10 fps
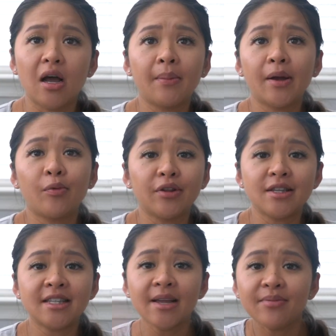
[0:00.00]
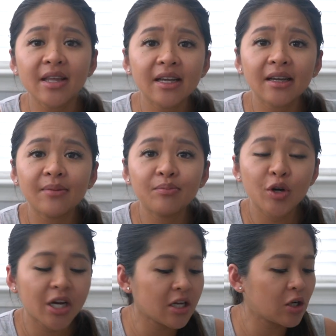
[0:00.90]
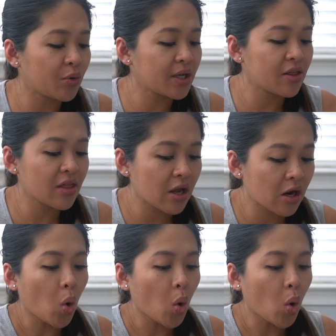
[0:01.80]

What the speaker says: I might wear the same thing I'm wearing going in there,